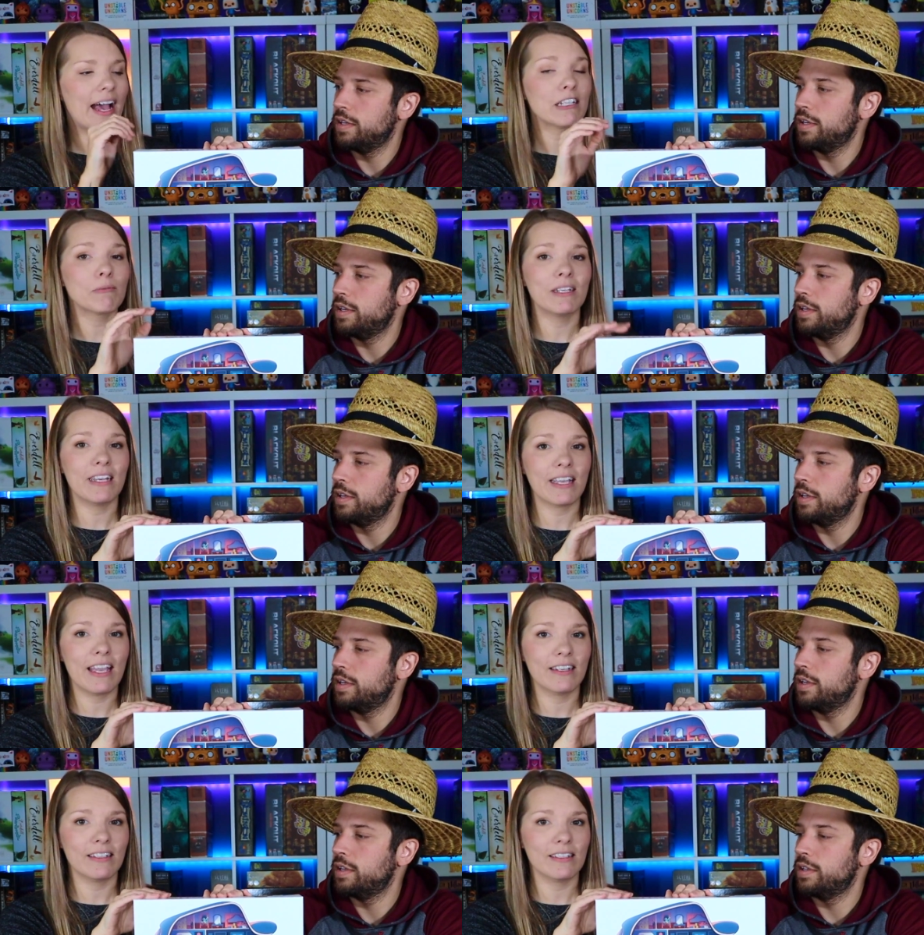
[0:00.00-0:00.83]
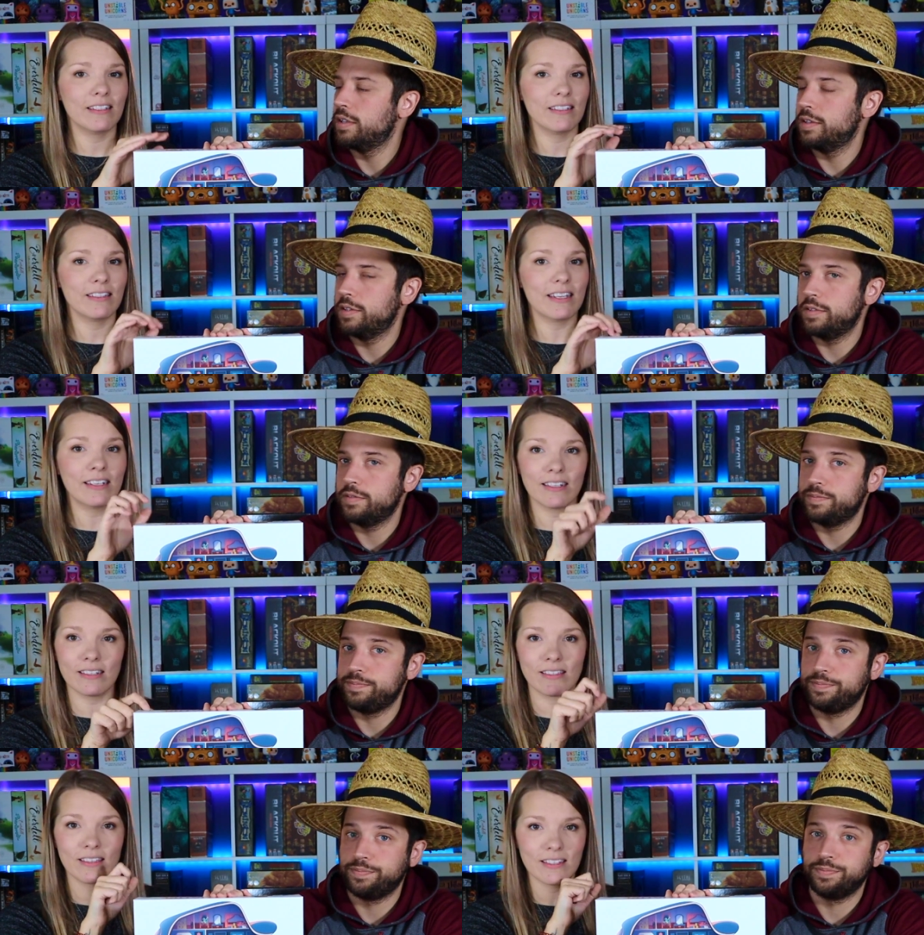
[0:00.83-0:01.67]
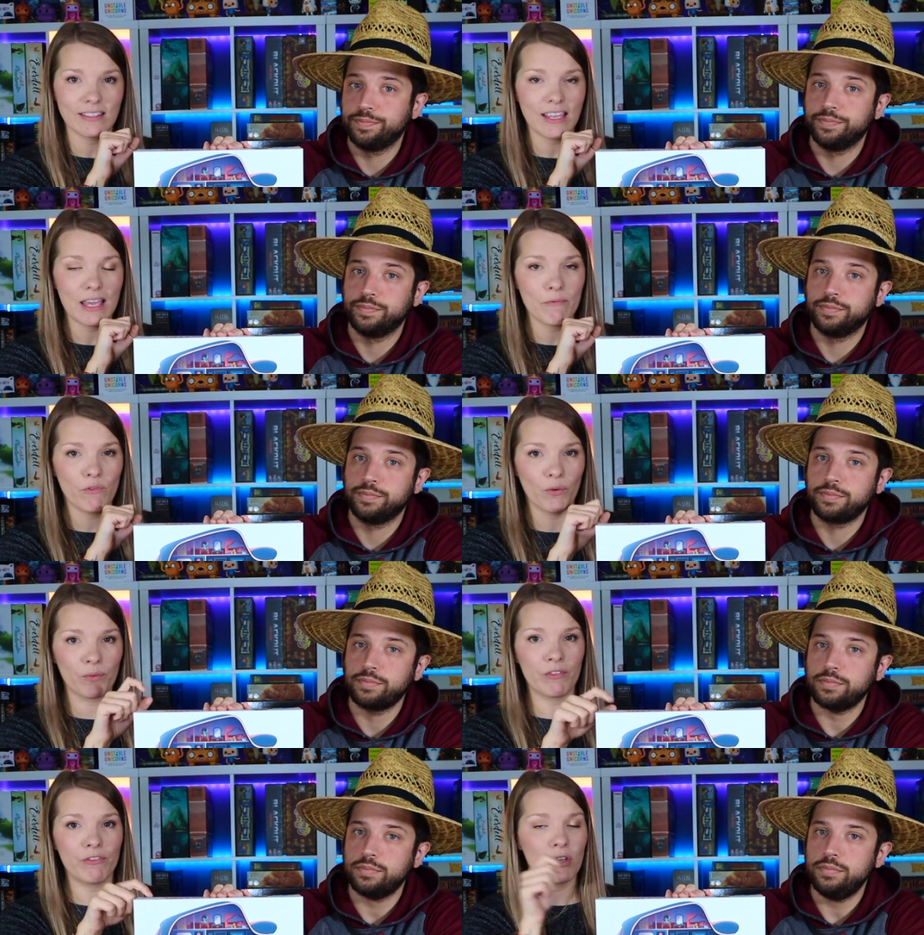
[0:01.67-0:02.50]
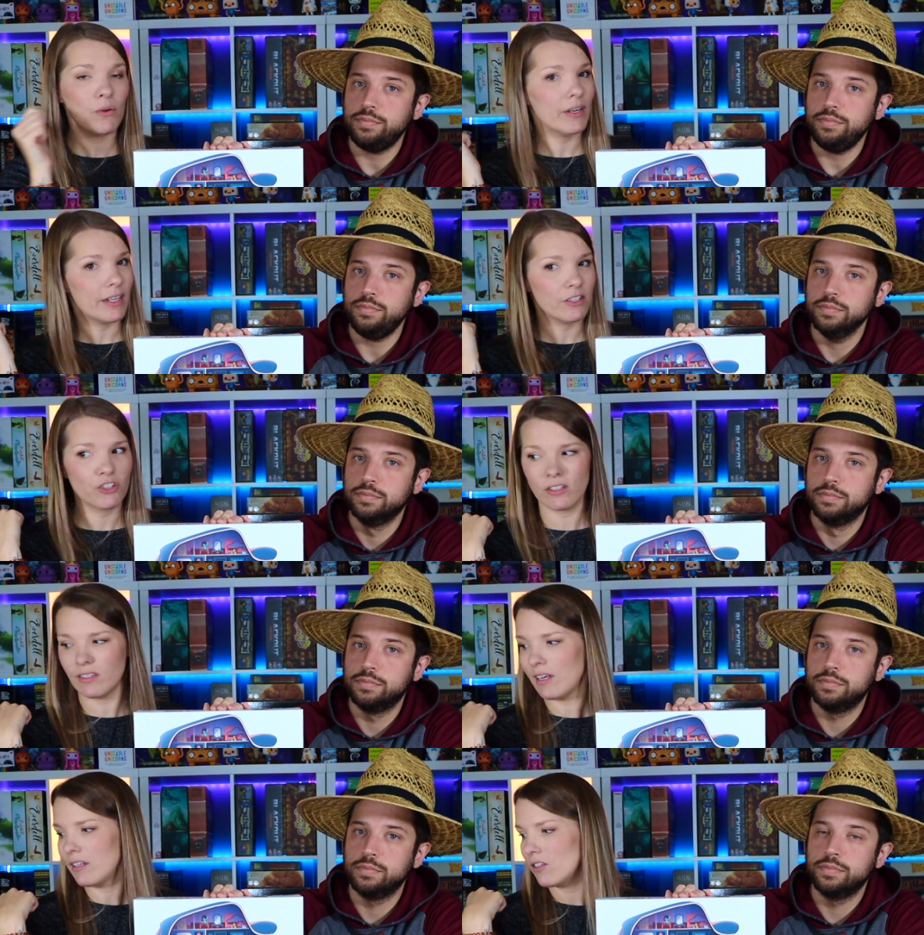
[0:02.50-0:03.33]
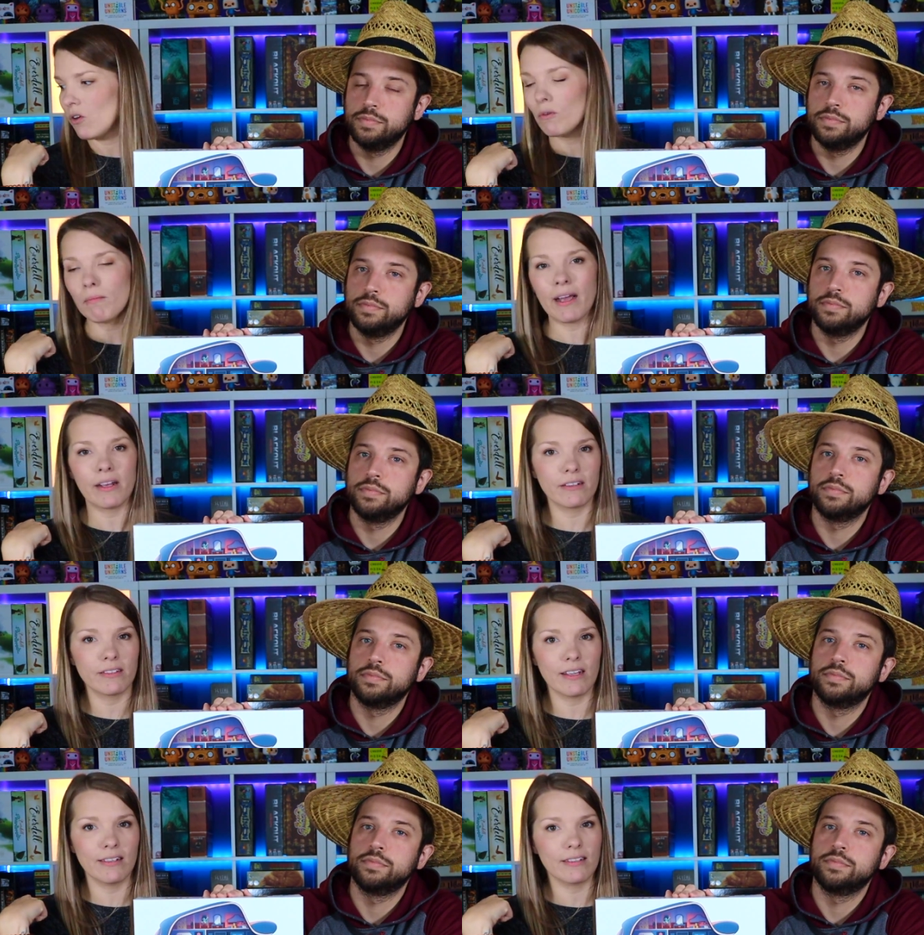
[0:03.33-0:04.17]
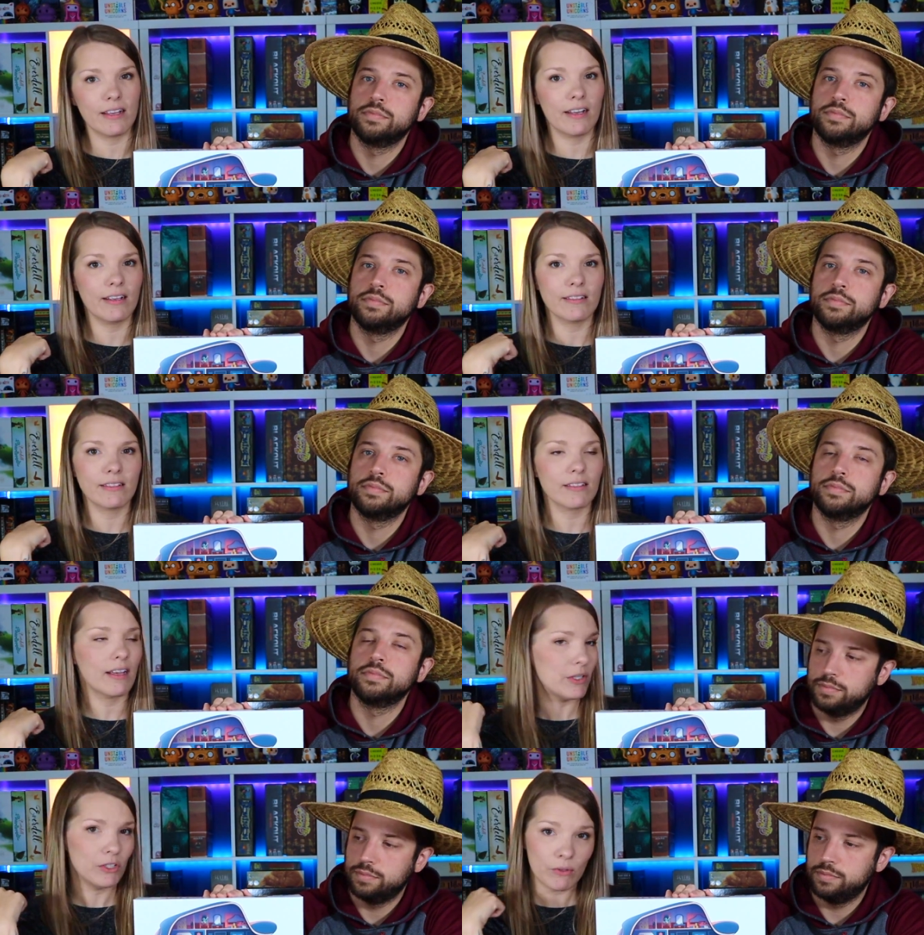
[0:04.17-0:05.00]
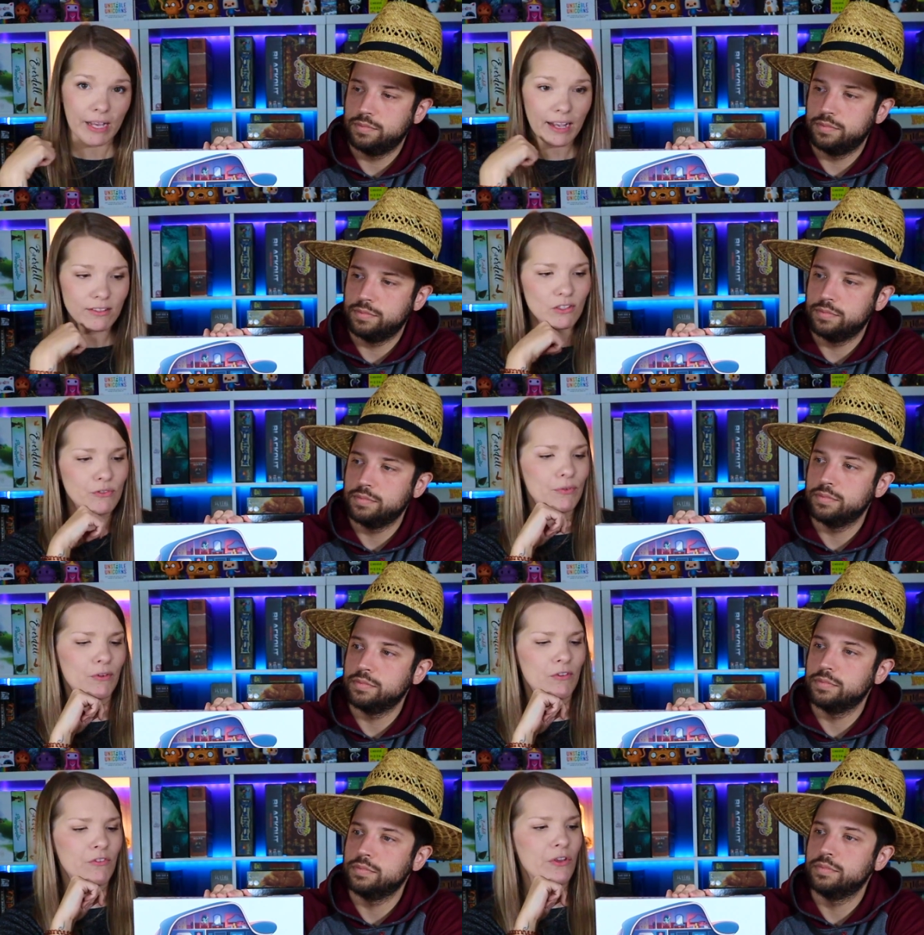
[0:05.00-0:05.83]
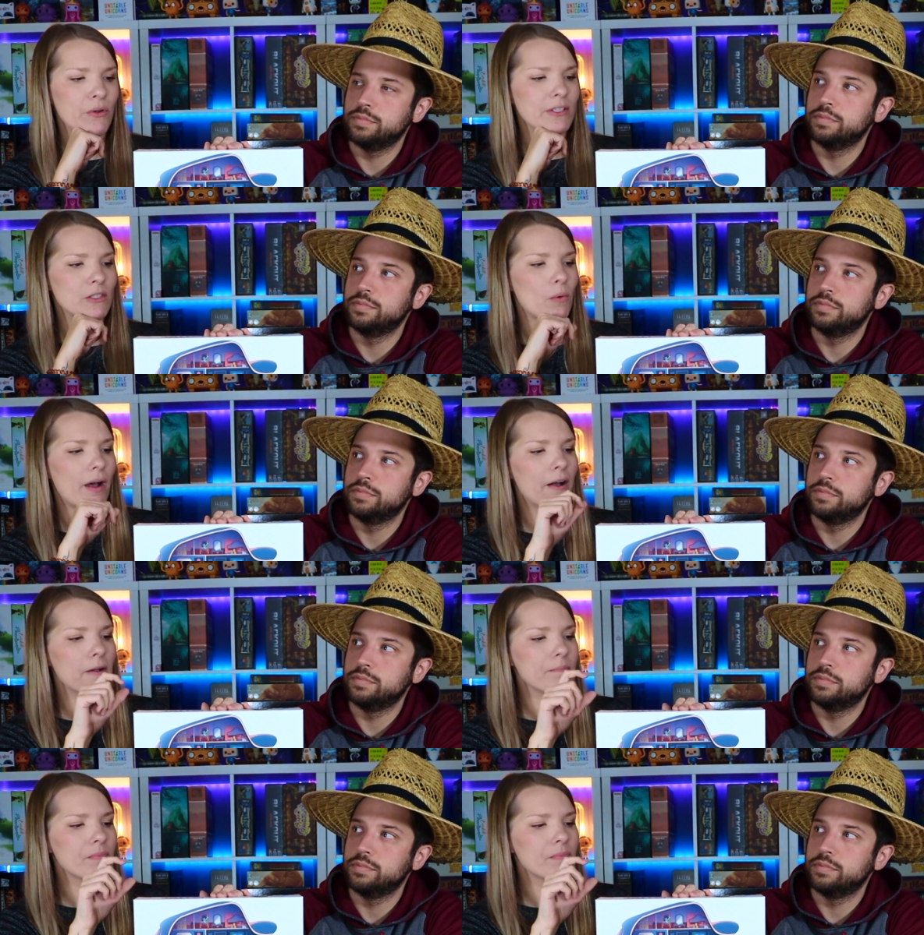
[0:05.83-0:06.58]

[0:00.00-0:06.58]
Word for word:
Speaker 1: Asmodee Canada did send us this game for review, and I should say Stonemaier sent us Between Two Castles for review as well.